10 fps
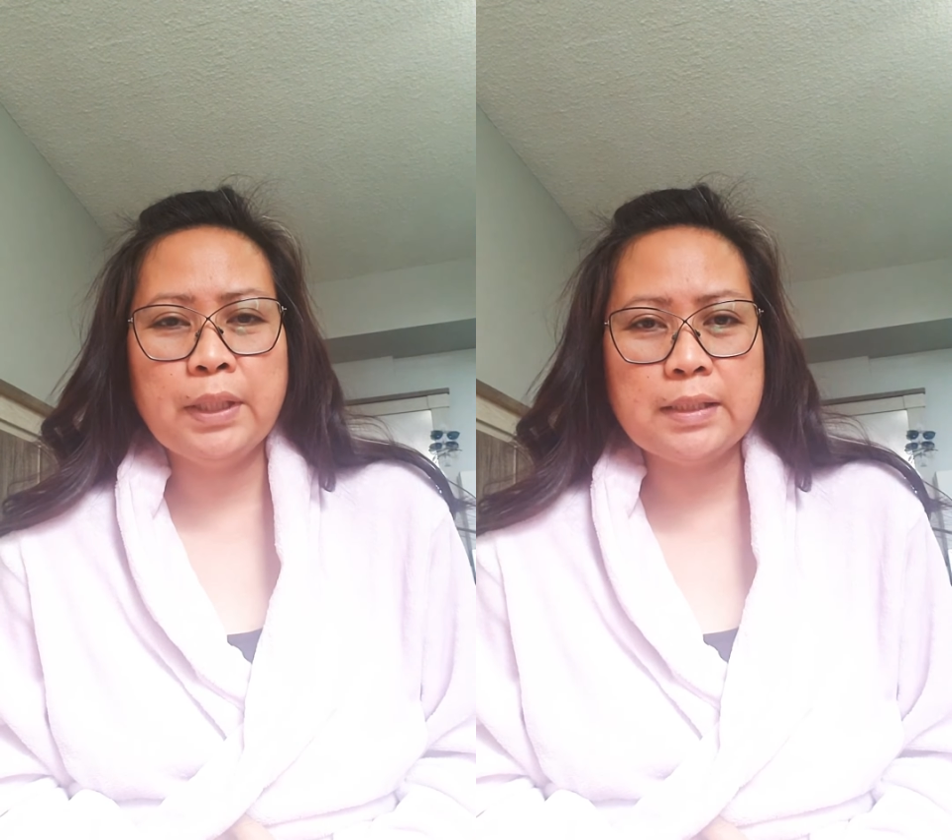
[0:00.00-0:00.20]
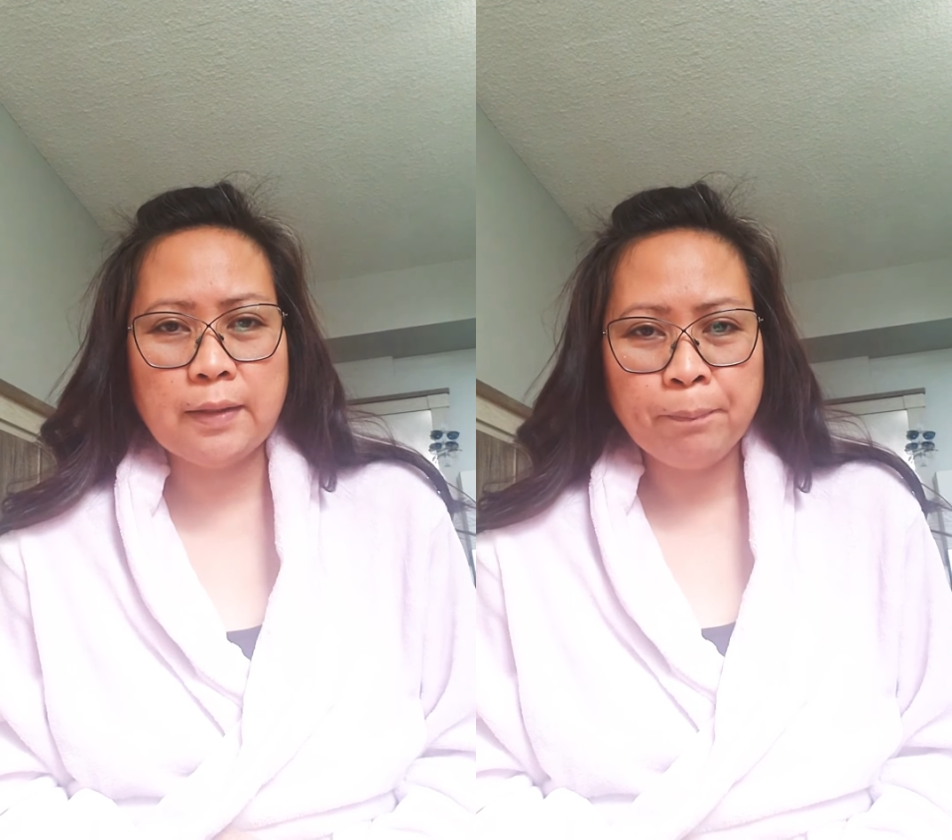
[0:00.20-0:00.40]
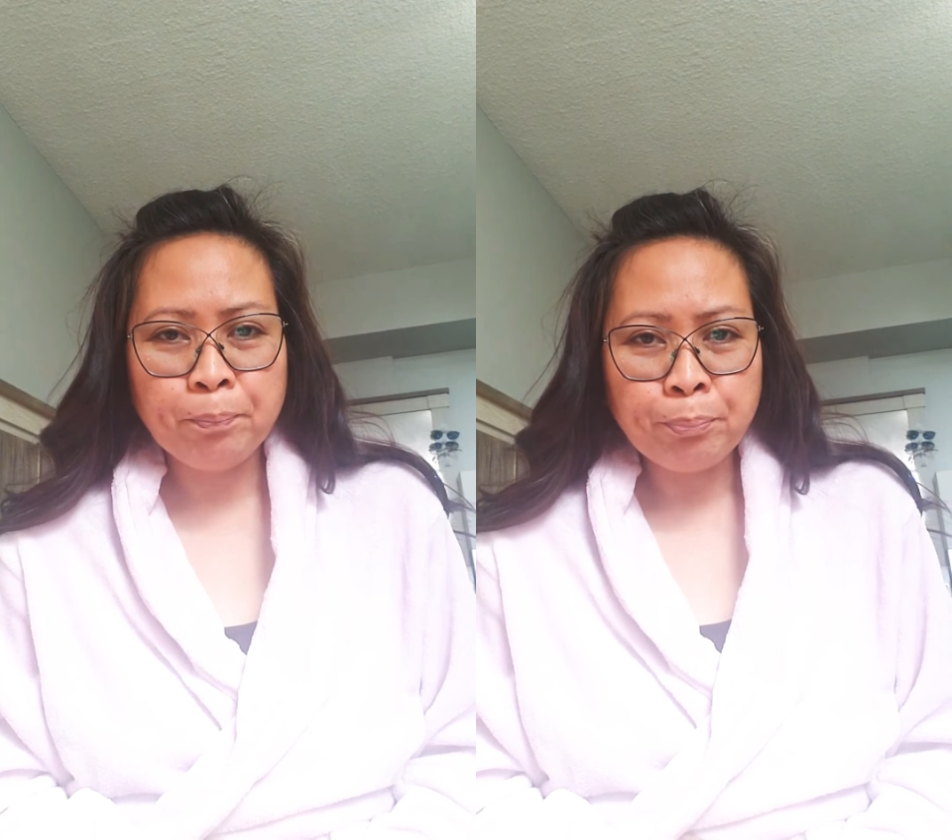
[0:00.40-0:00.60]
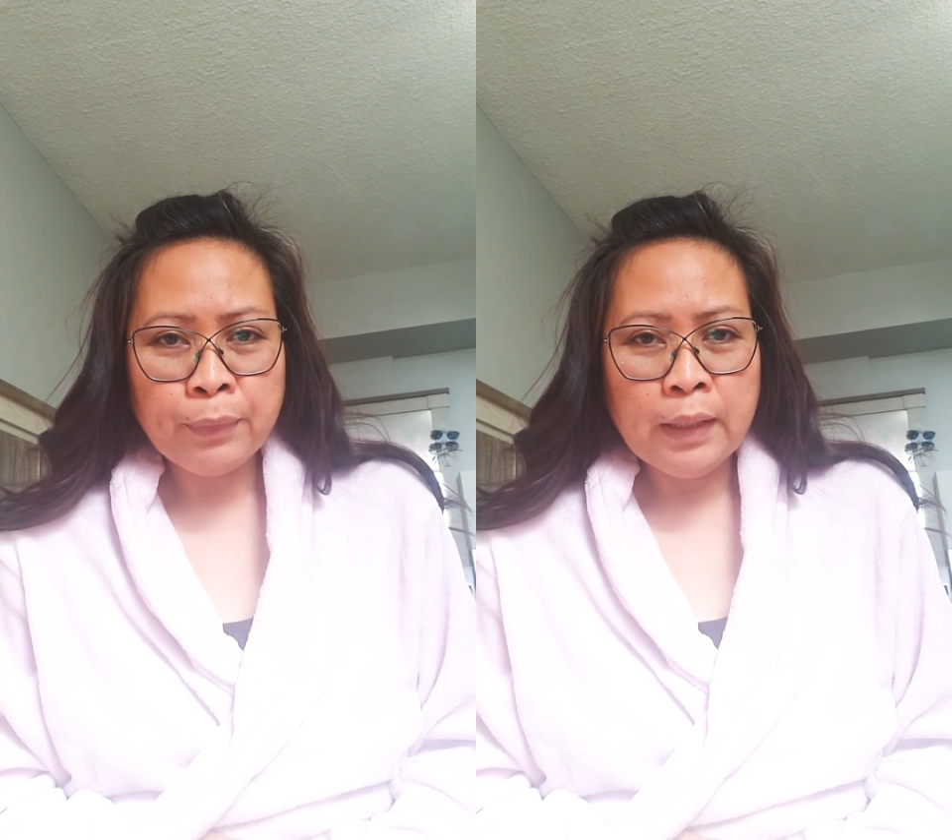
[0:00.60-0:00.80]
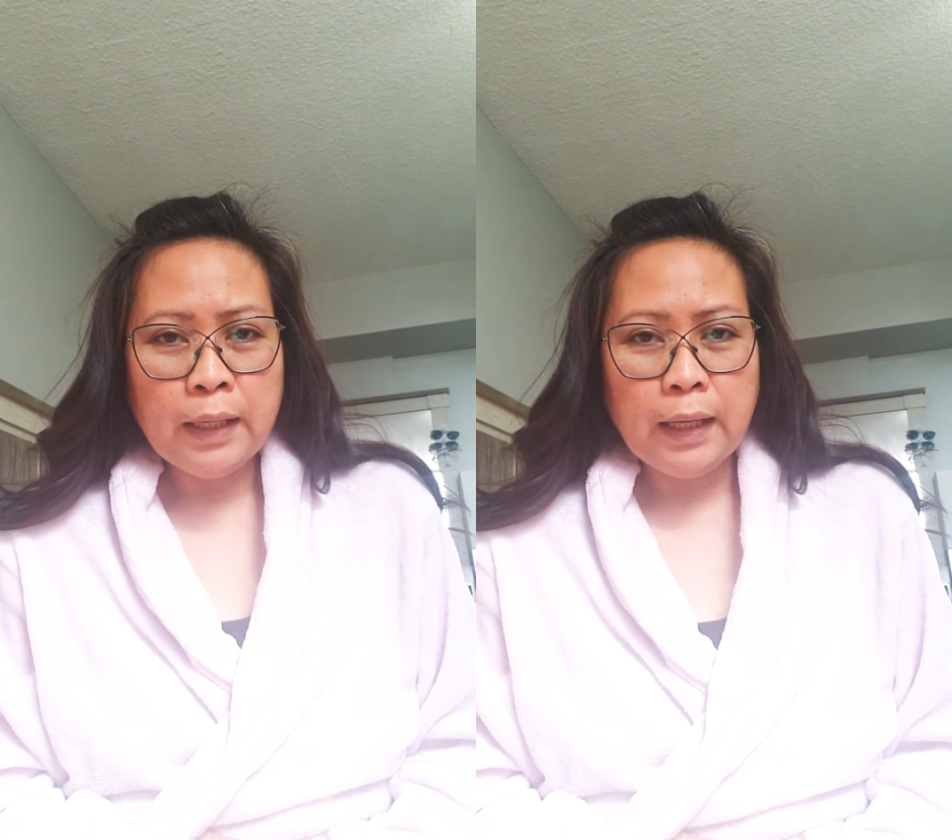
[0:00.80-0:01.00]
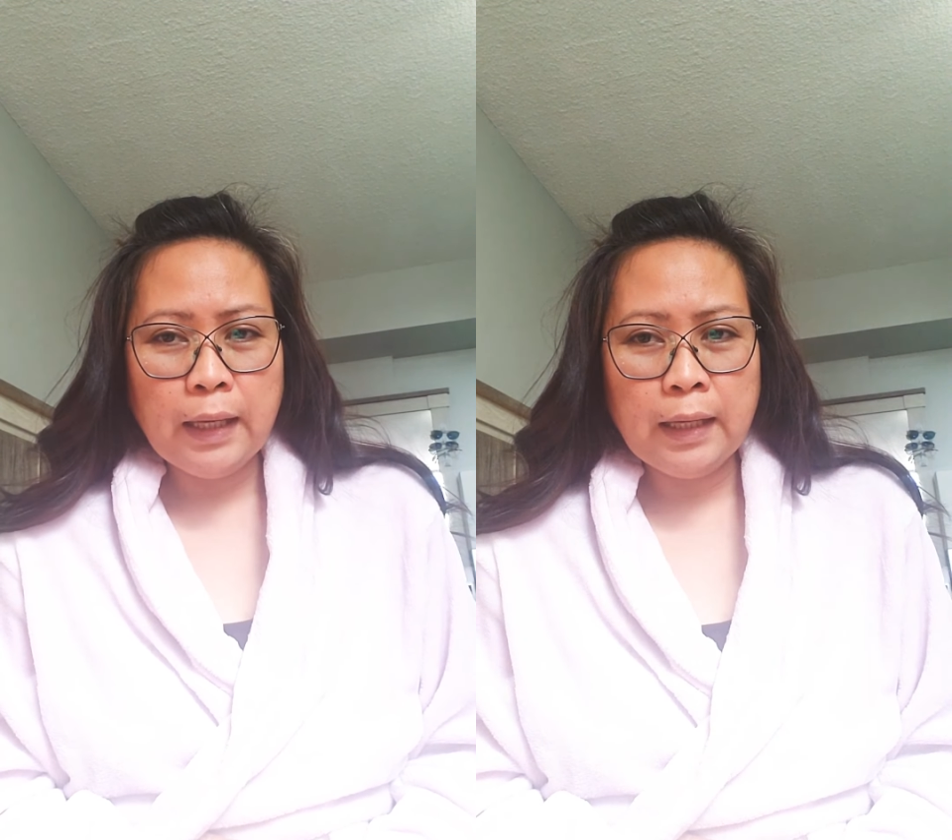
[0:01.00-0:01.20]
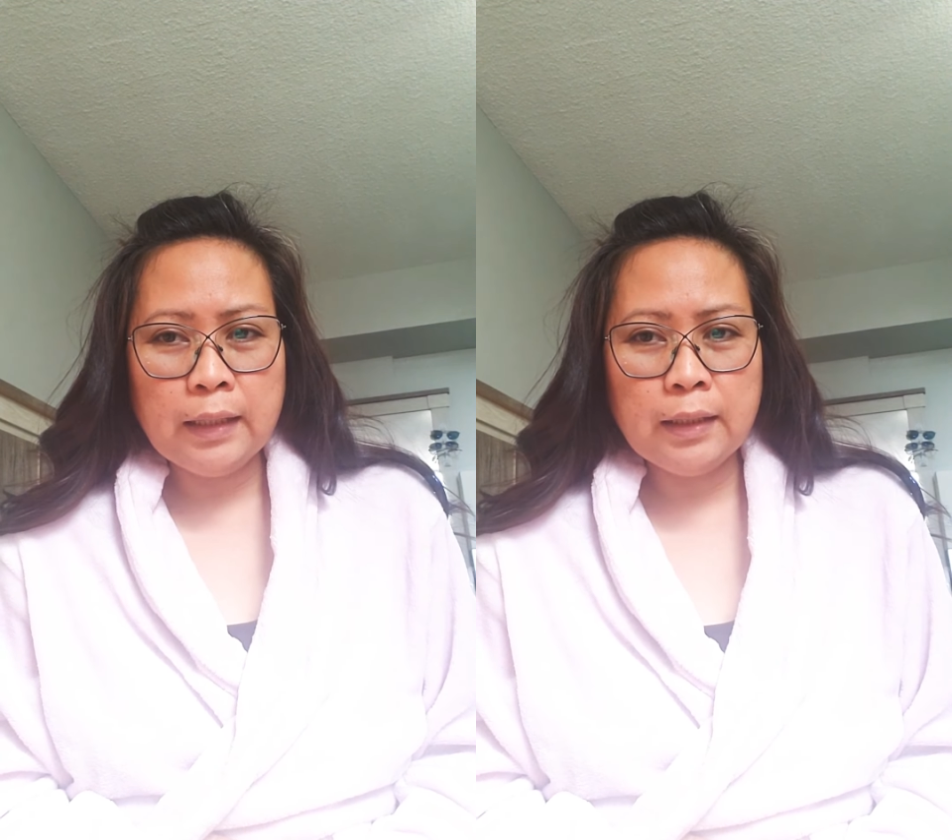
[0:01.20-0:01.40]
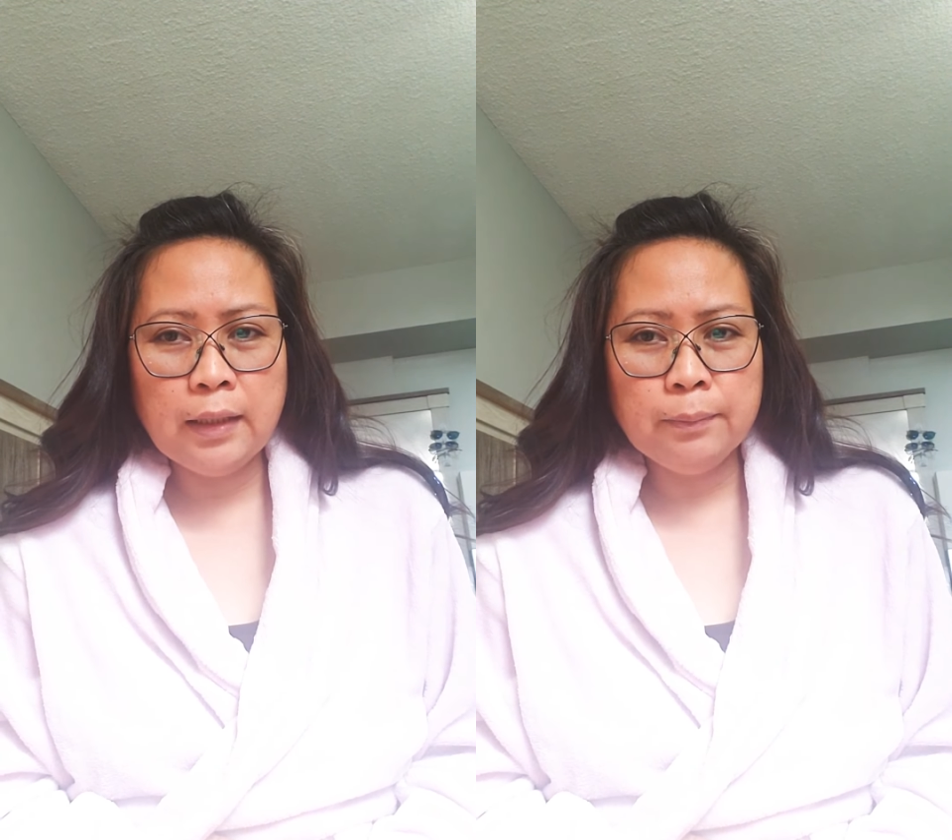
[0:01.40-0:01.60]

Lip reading: test. And